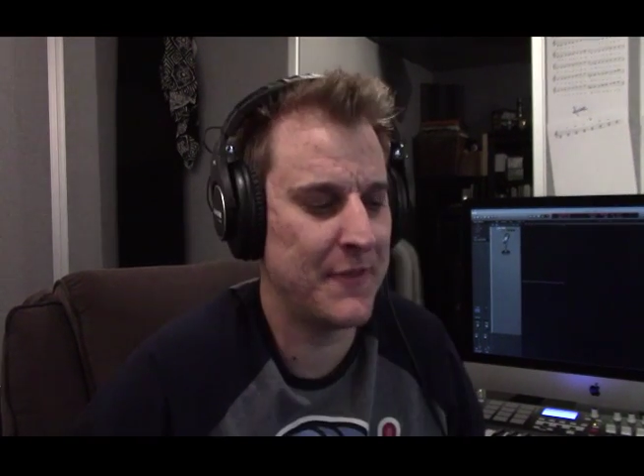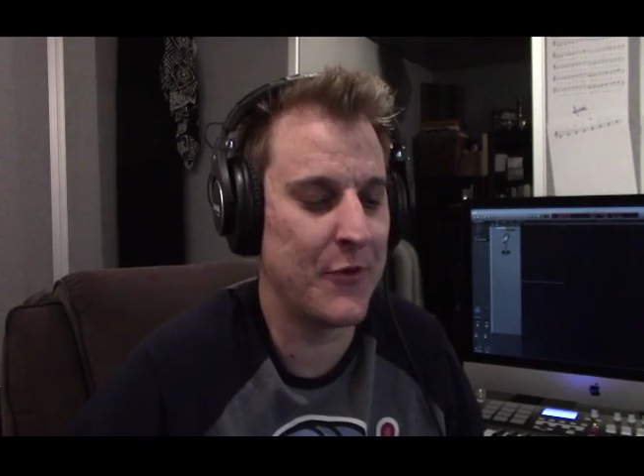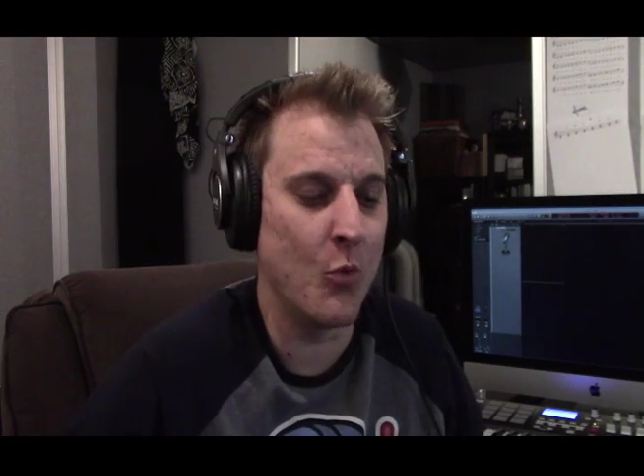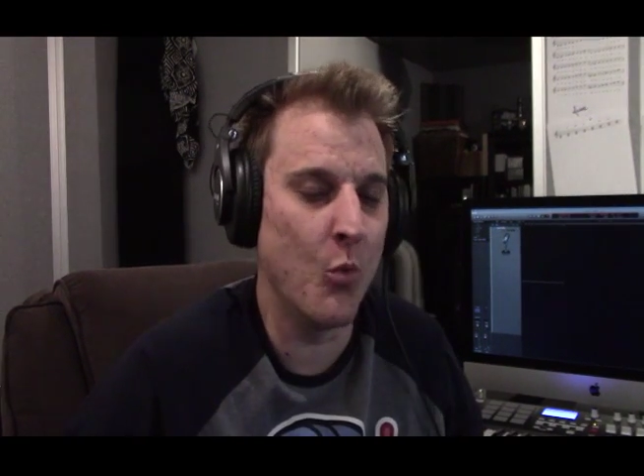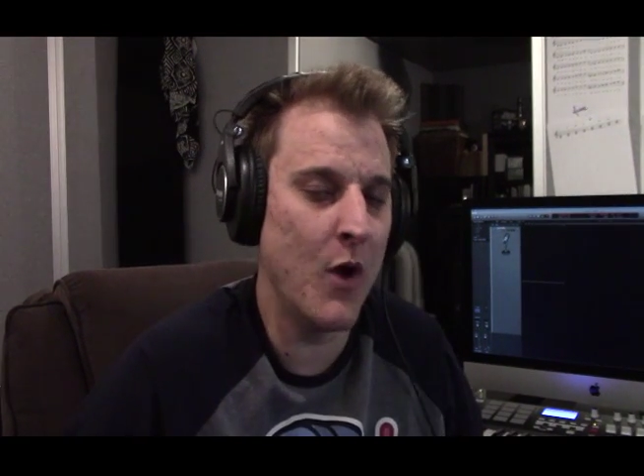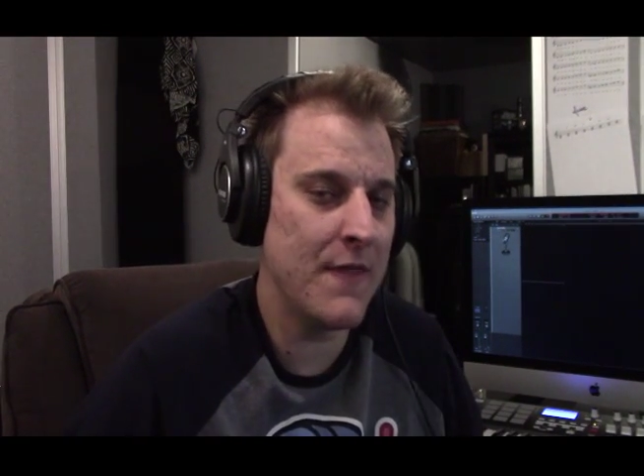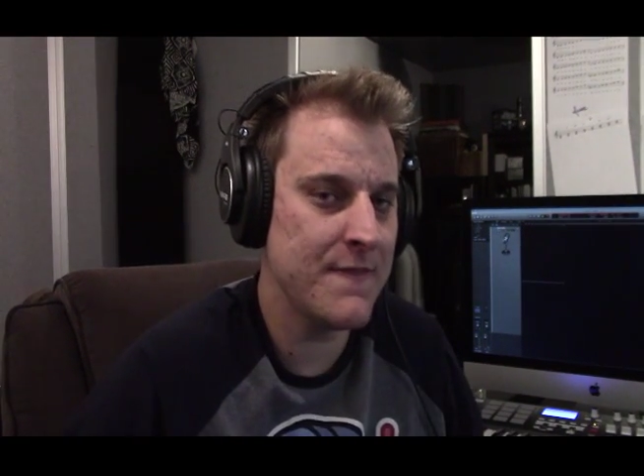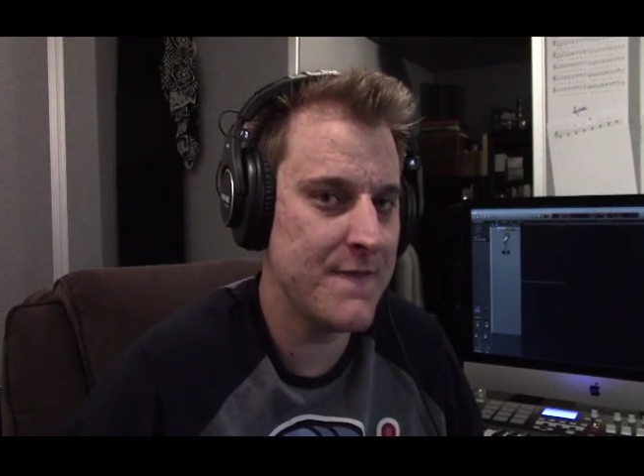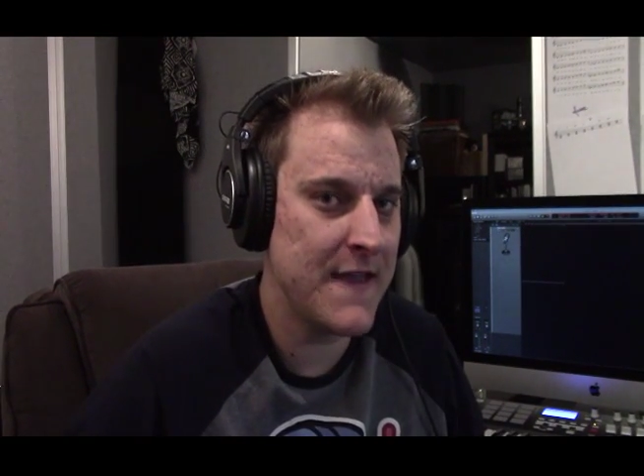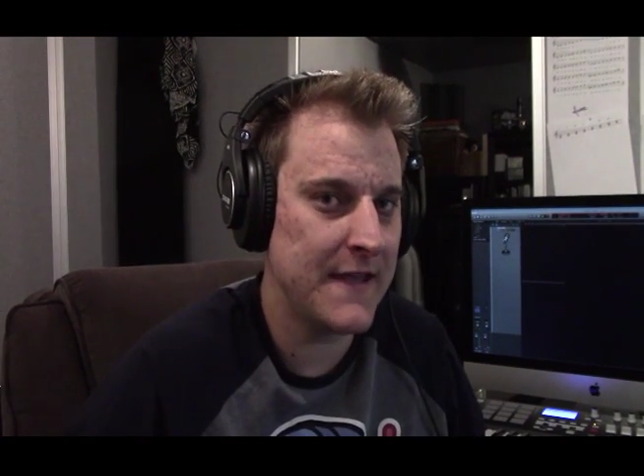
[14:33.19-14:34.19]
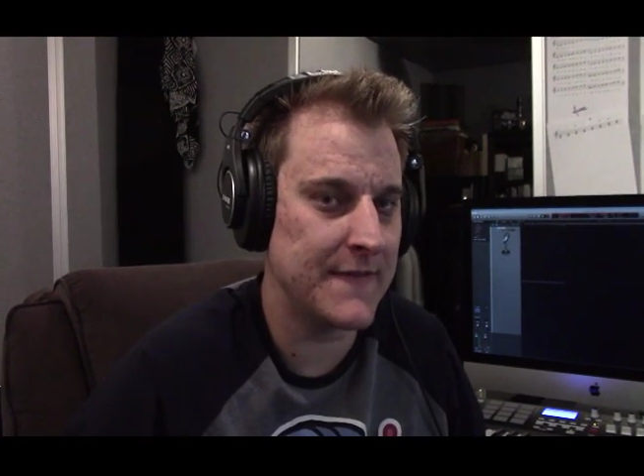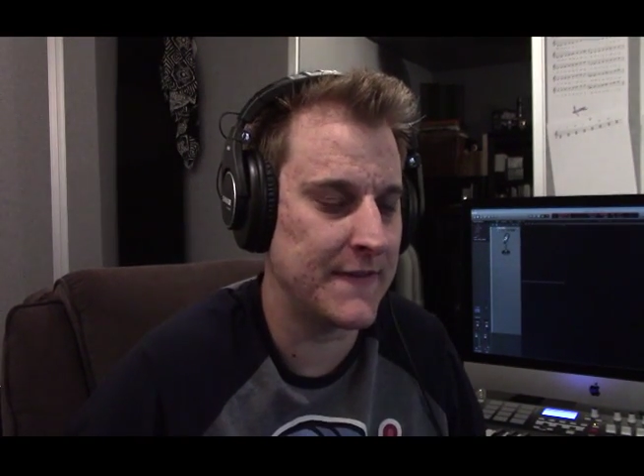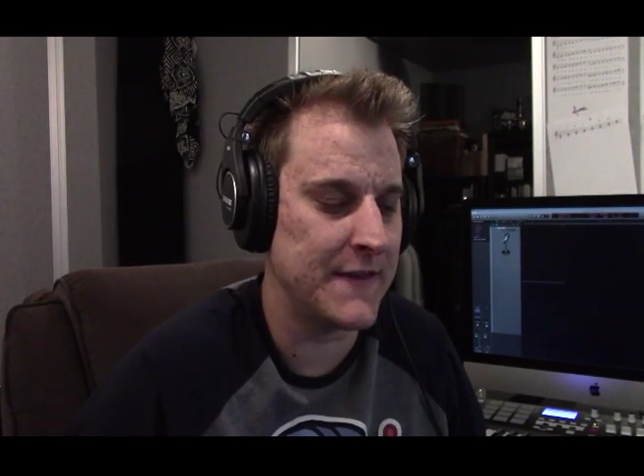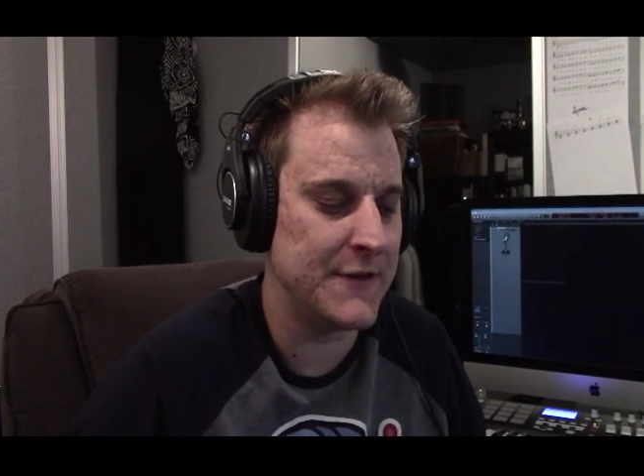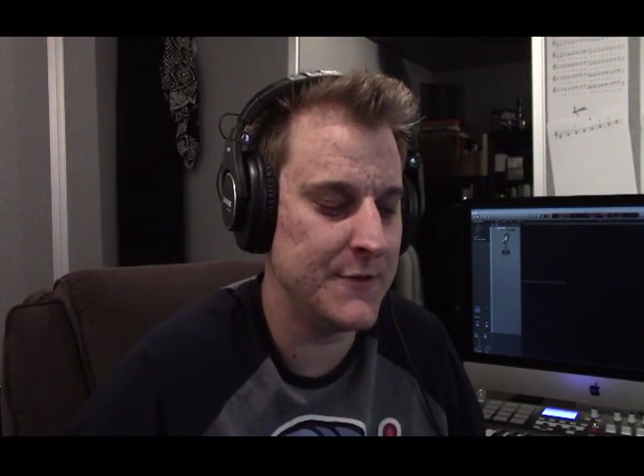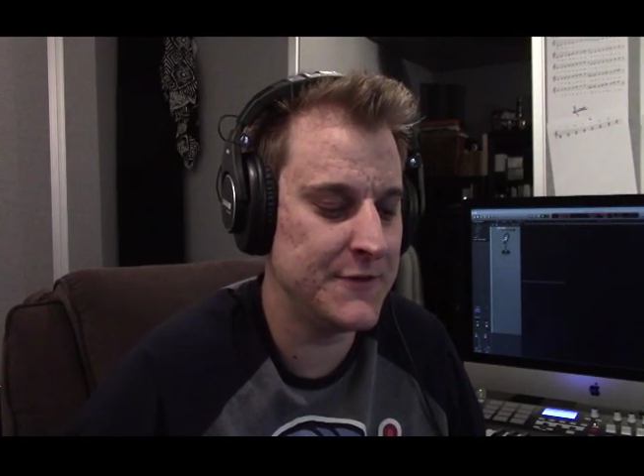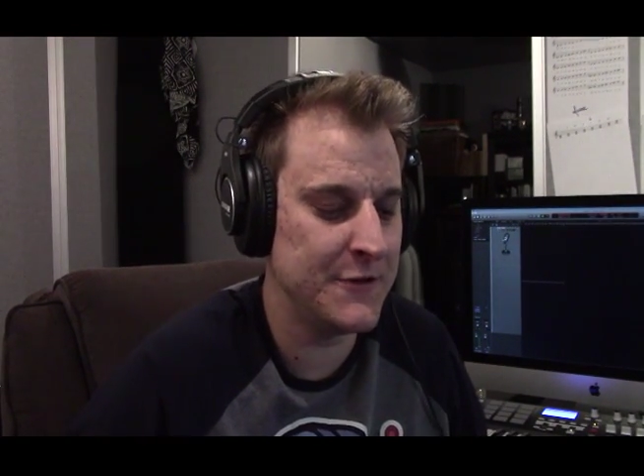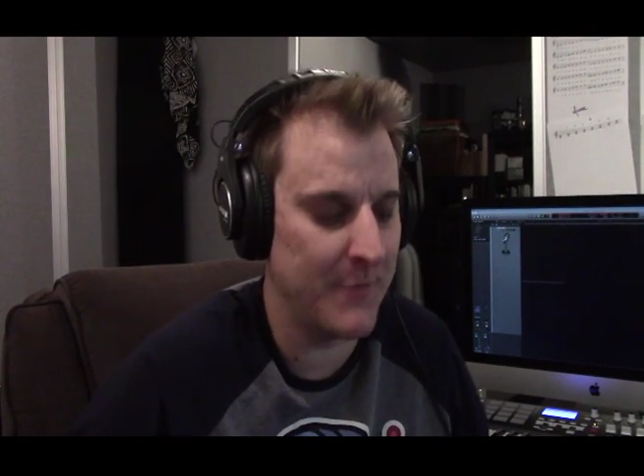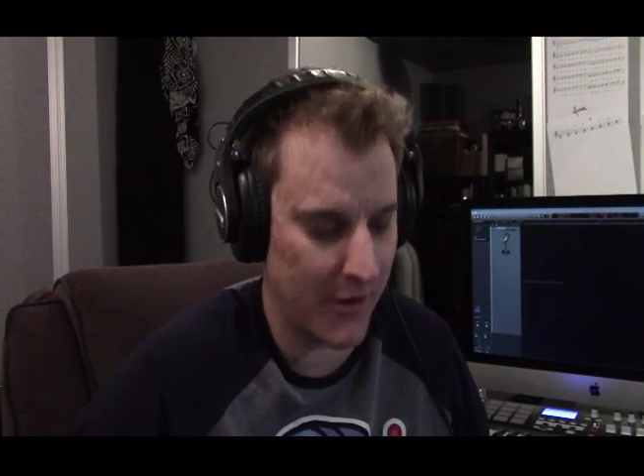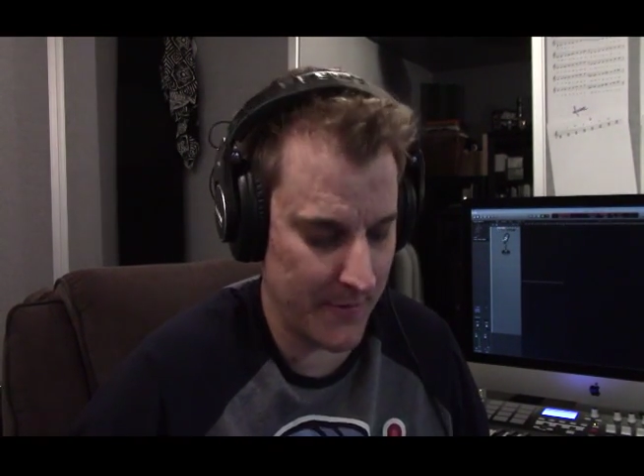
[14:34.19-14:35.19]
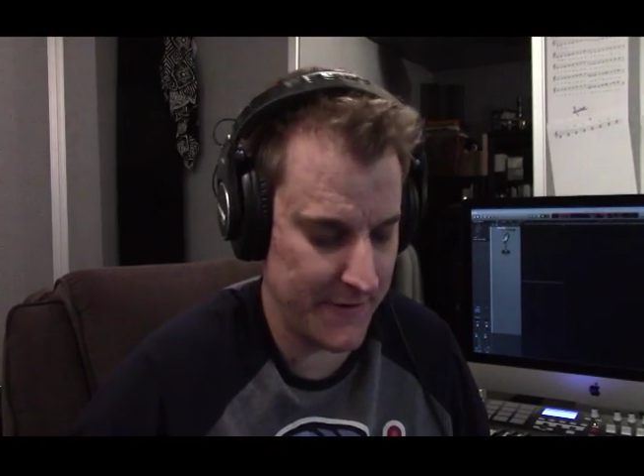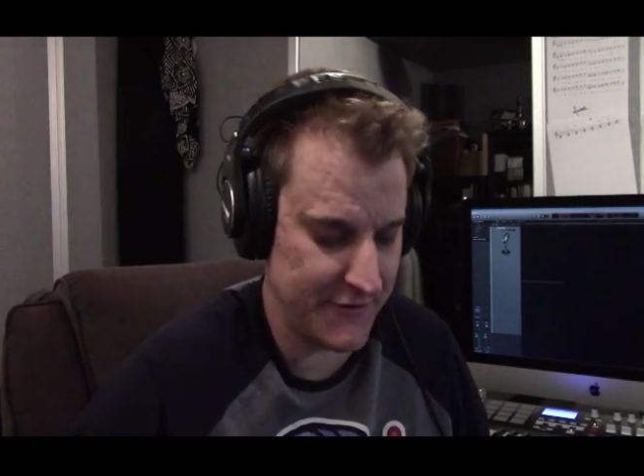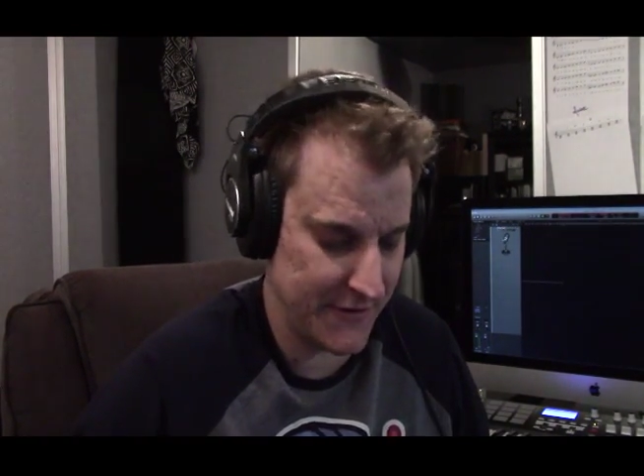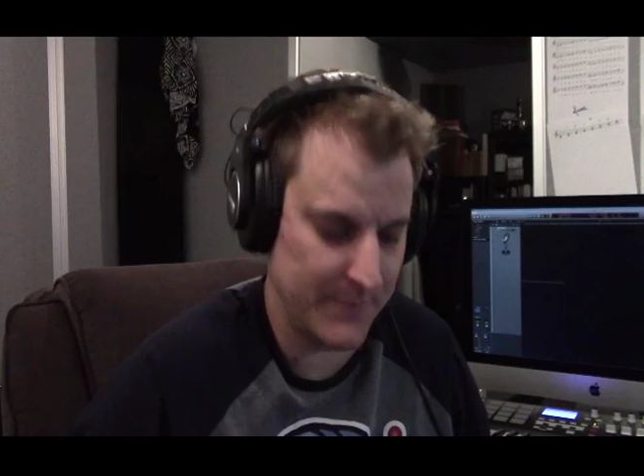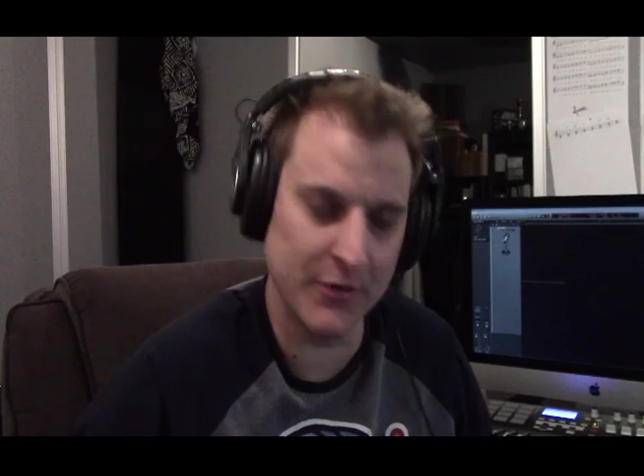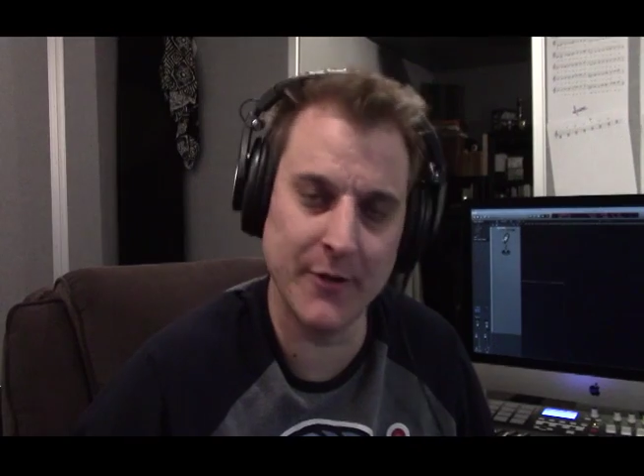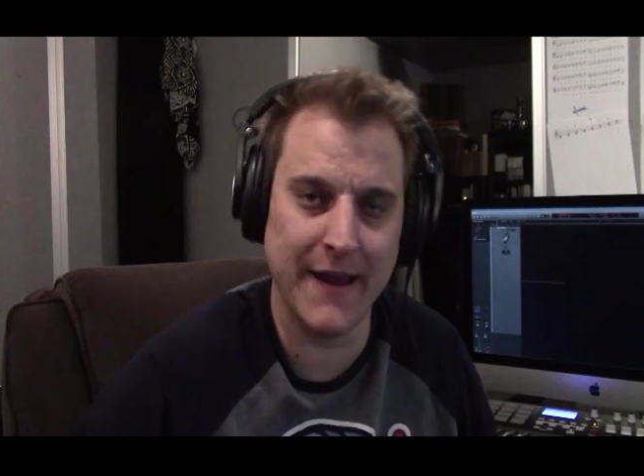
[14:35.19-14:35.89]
But the one thing that the YouTube RPG